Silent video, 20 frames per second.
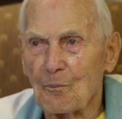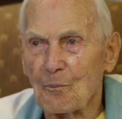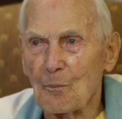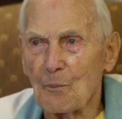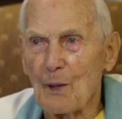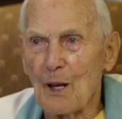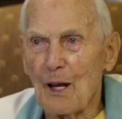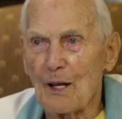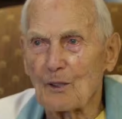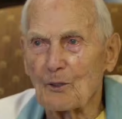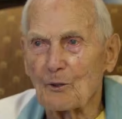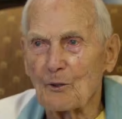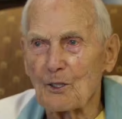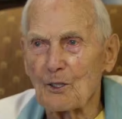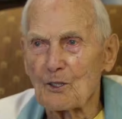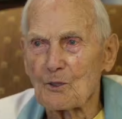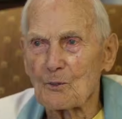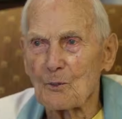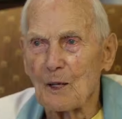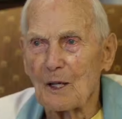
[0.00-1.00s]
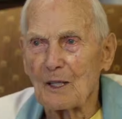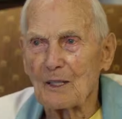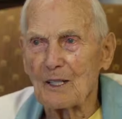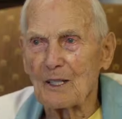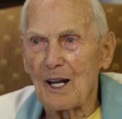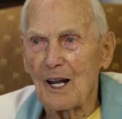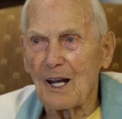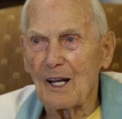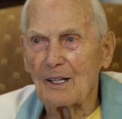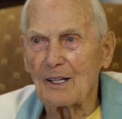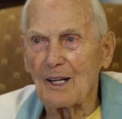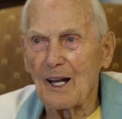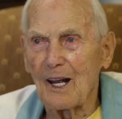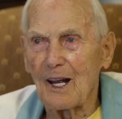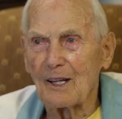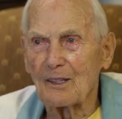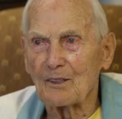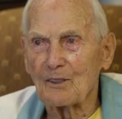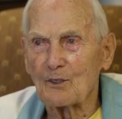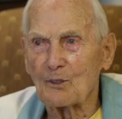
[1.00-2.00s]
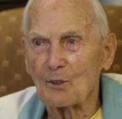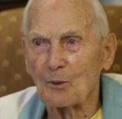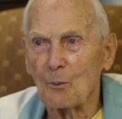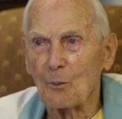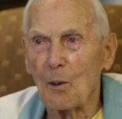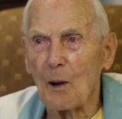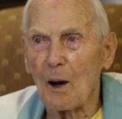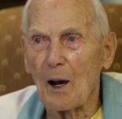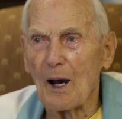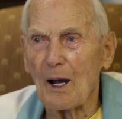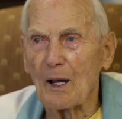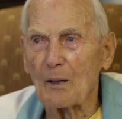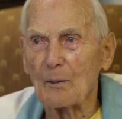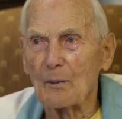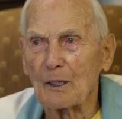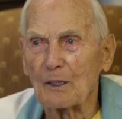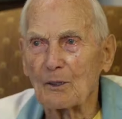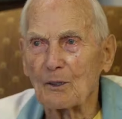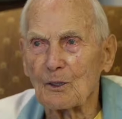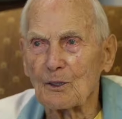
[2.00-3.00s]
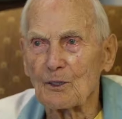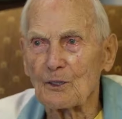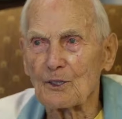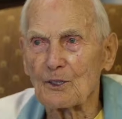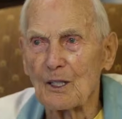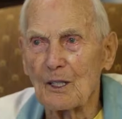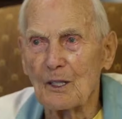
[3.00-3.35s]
batteries my dad had to buy, because